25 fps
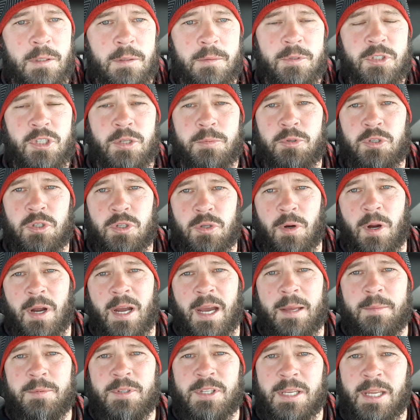
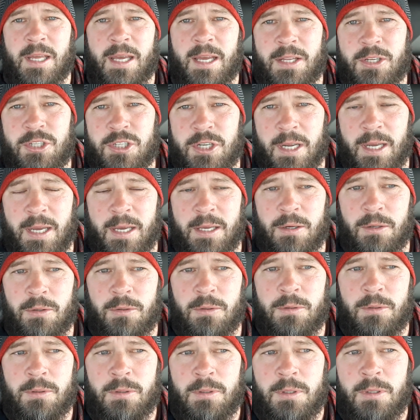subscribed to that
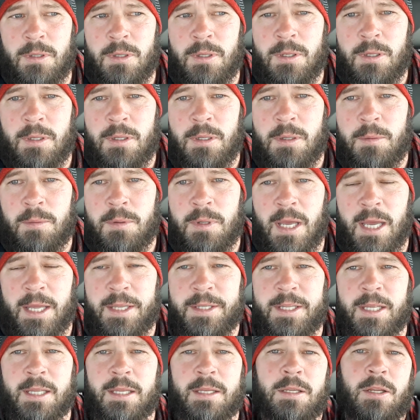channel and
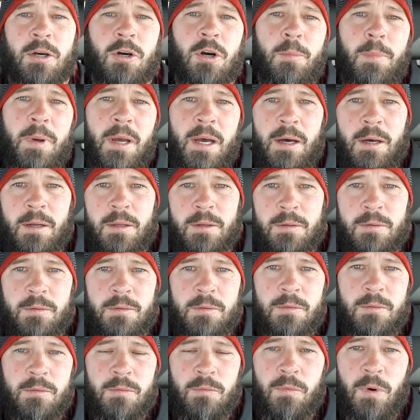didn't know about
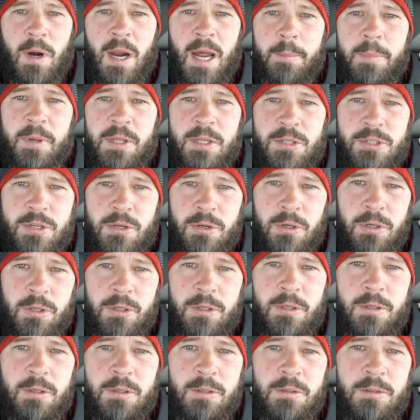Robin's
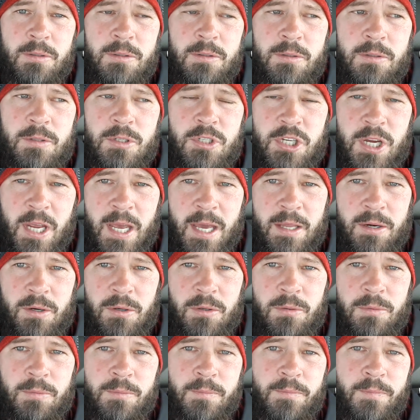Hood
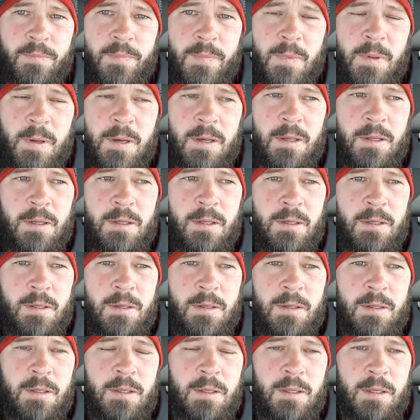channel,
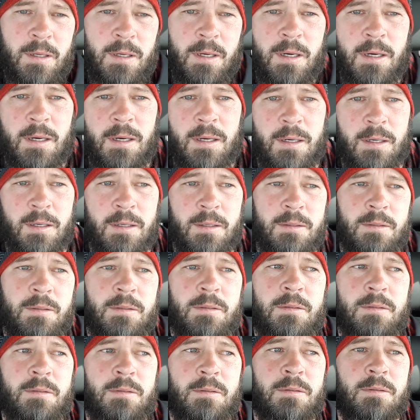uh,
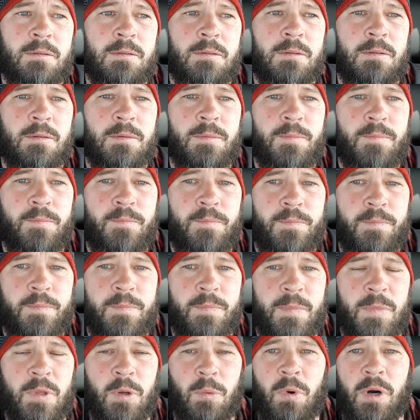
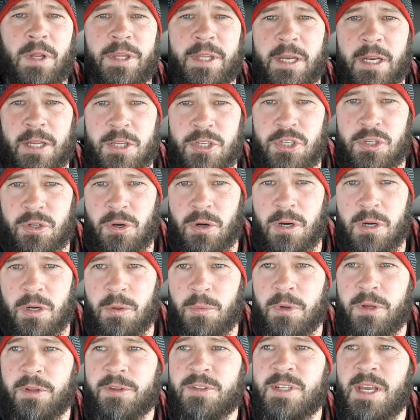the one that I started
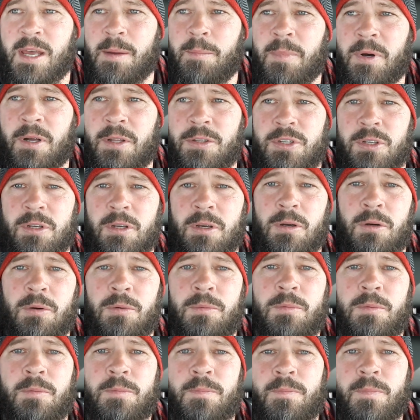with 10 months ago,
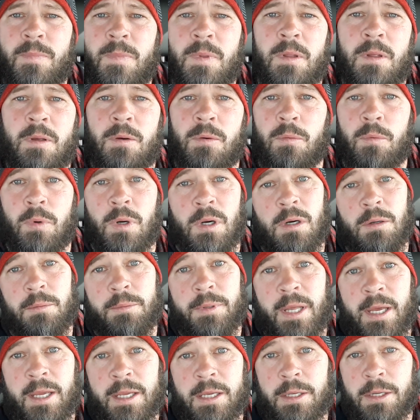well,
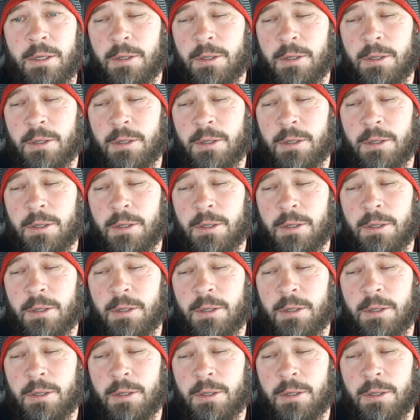now you